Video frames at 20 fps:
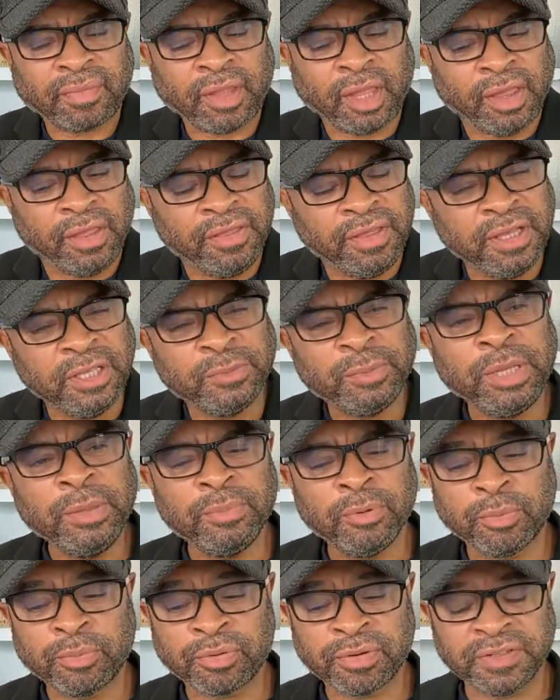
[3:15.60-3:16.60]
These
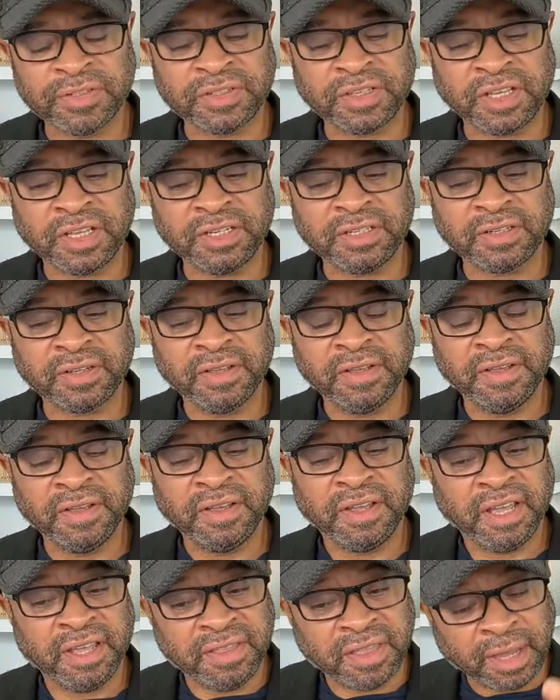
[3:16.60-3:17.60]
people present,
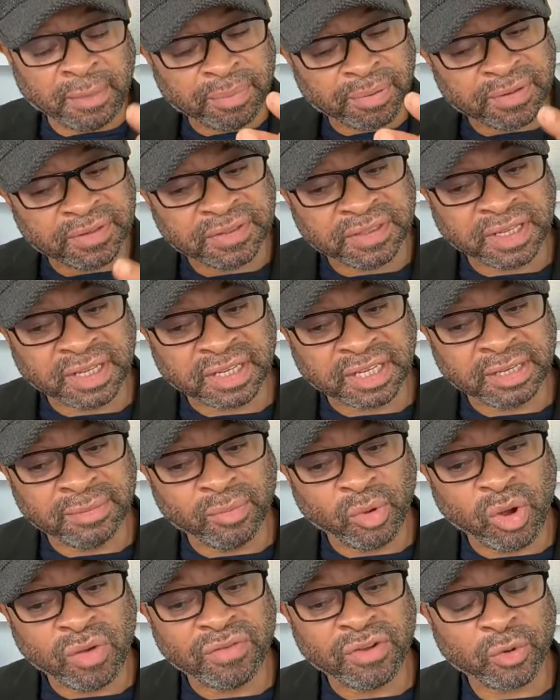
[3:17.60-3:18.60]
and they present in
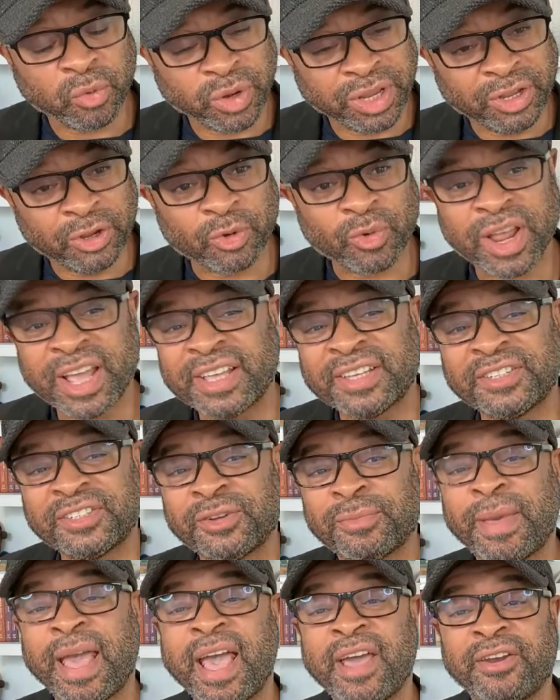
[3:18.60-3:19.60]
more of a regressed
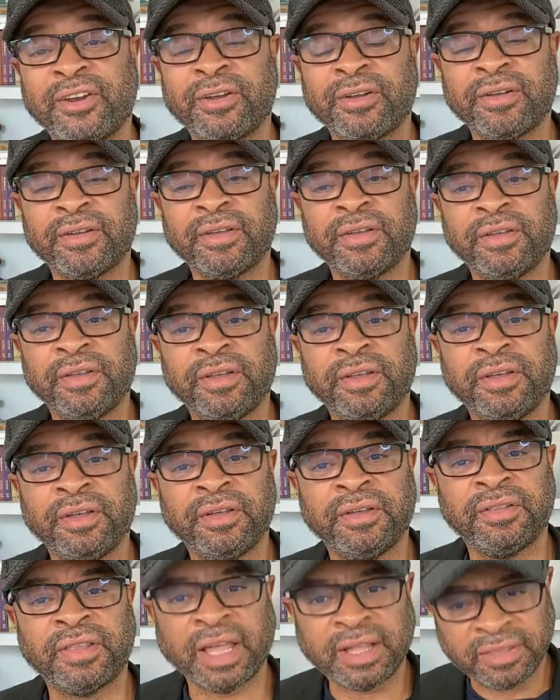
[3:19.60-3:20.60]
manner,
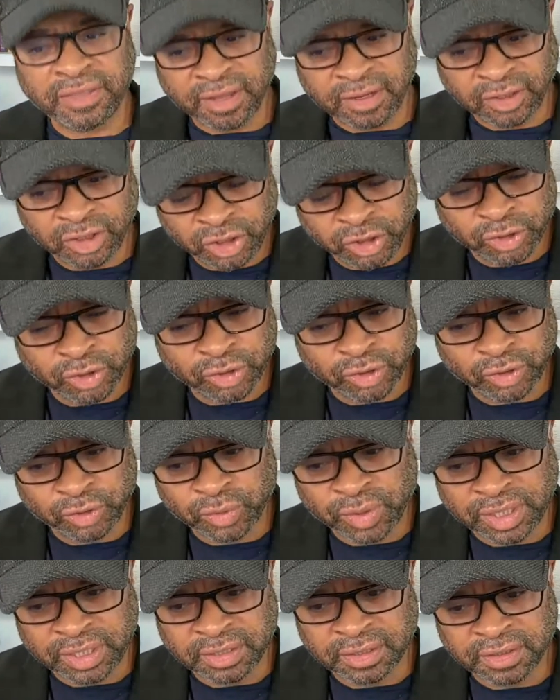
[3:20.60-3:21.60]
like they're
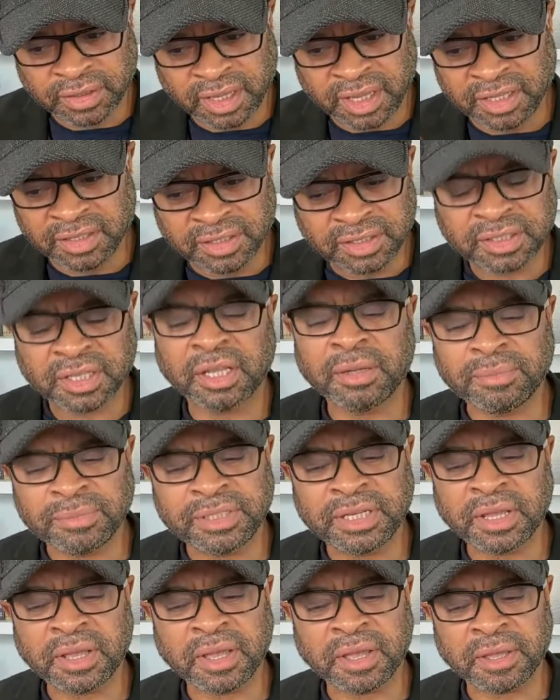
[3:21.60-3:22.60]
children. And
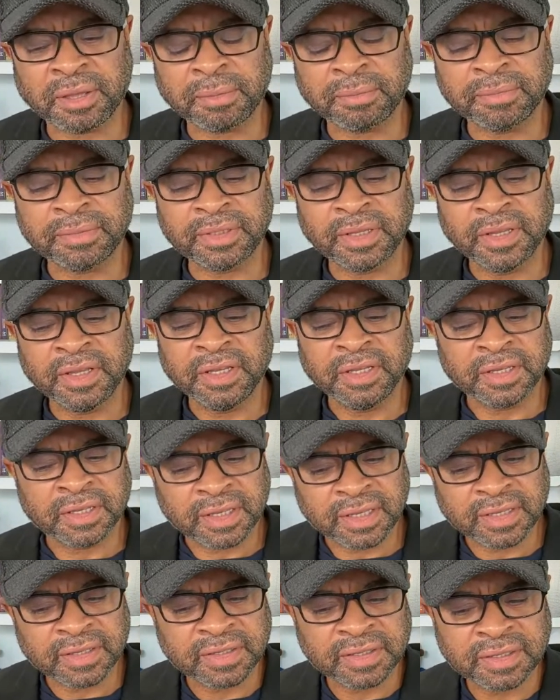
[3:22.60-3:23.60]
sometimes
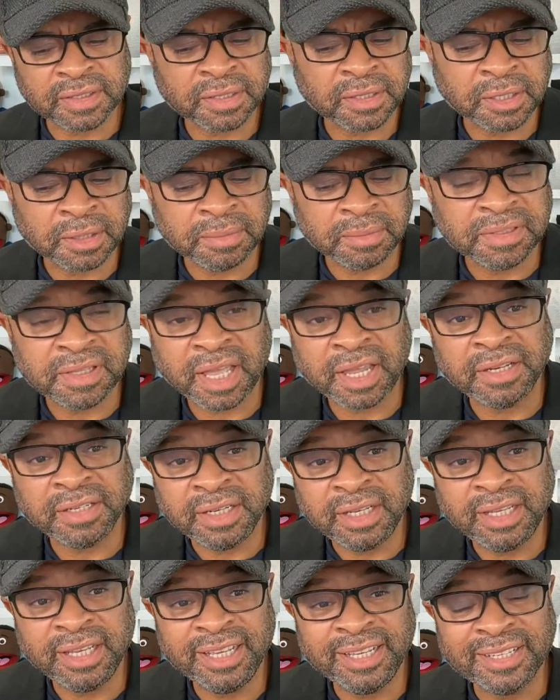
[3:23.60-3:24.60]
it seems they
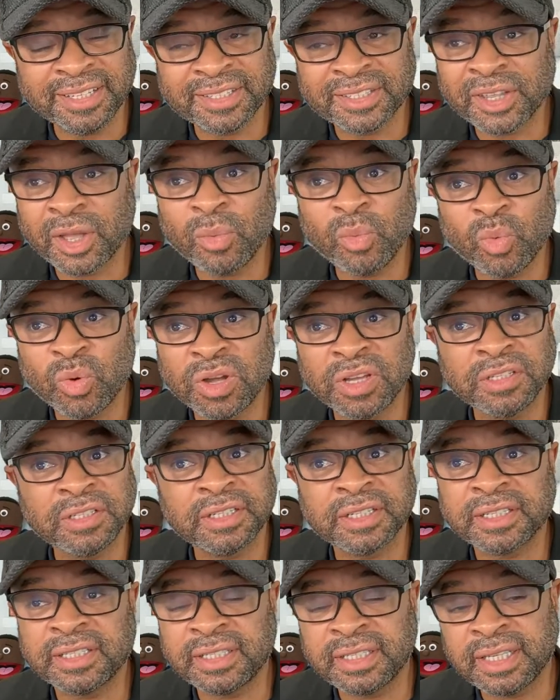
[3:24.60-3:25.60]
need someone
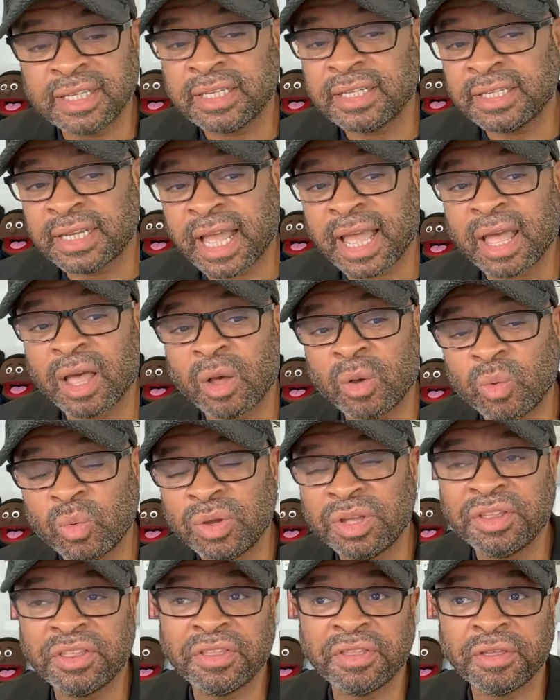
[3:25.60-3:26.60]
to sit down
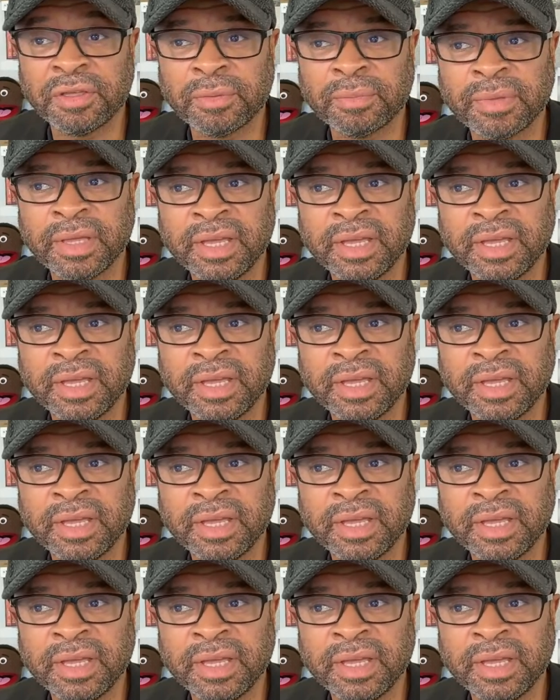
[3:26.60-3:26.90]
with them